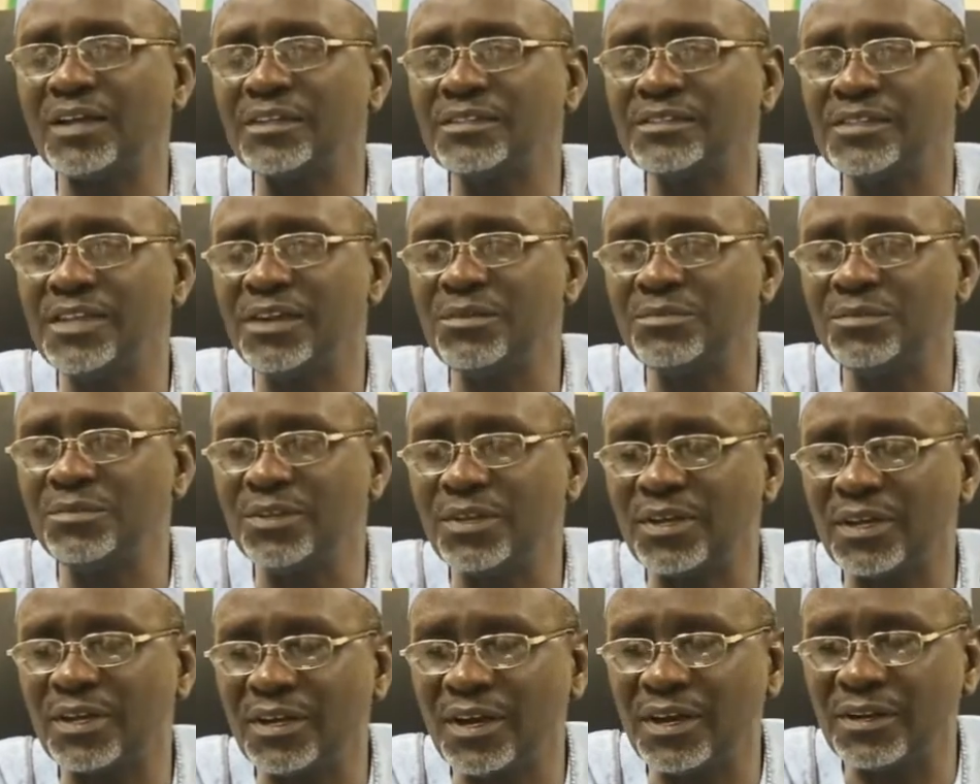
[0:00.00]
accept
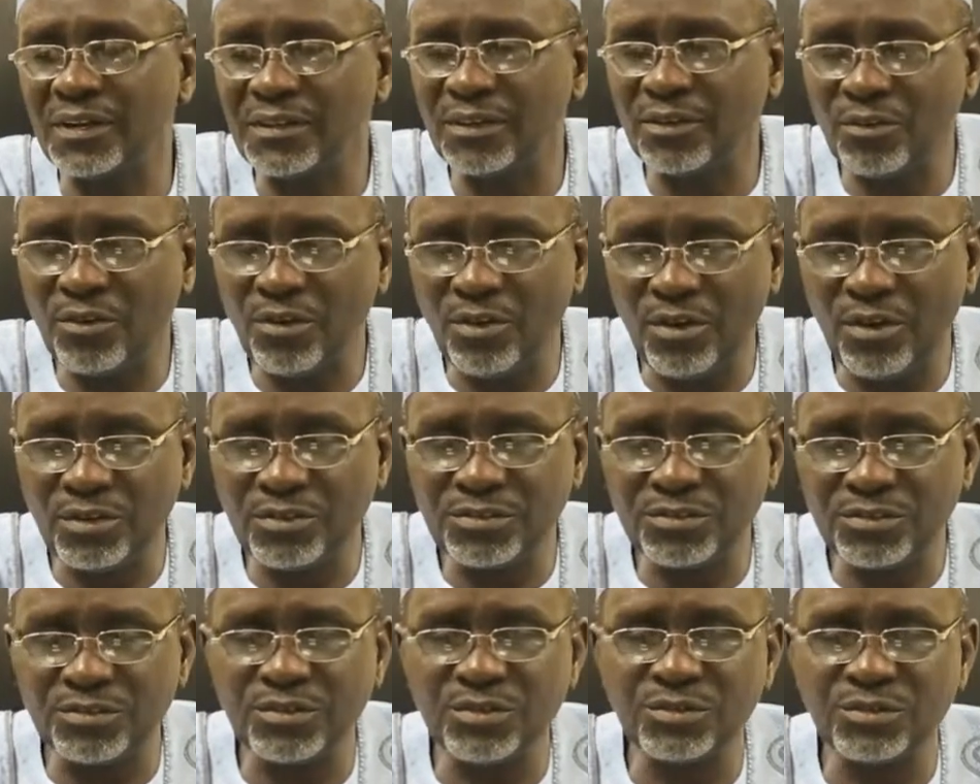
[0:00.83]
the, the
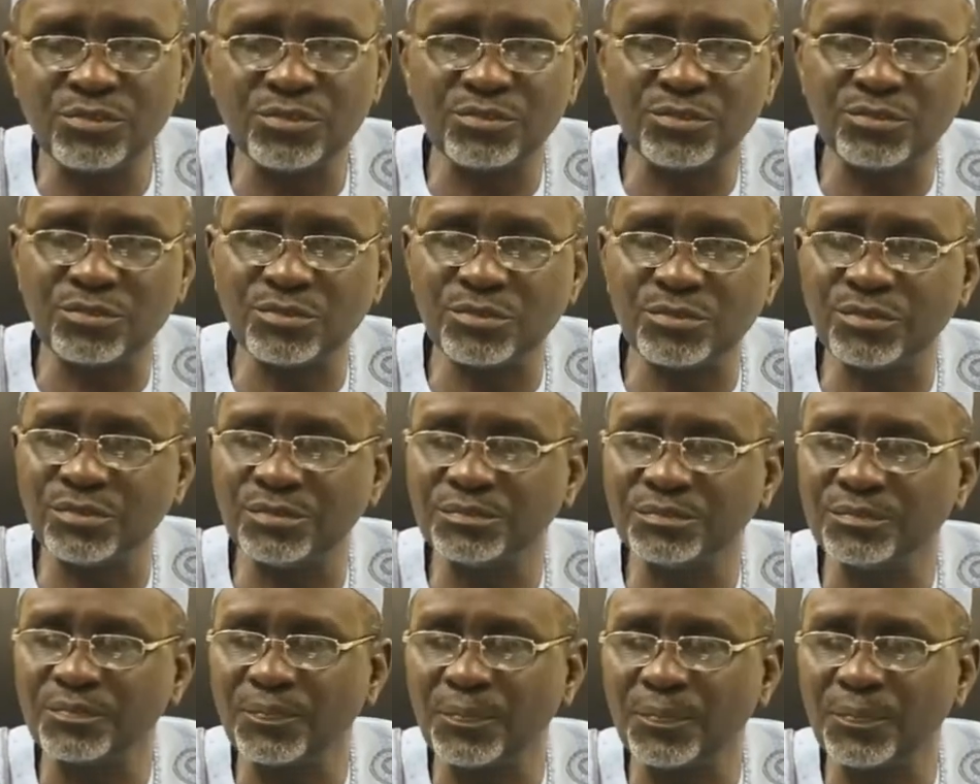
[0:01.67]
call to go to school.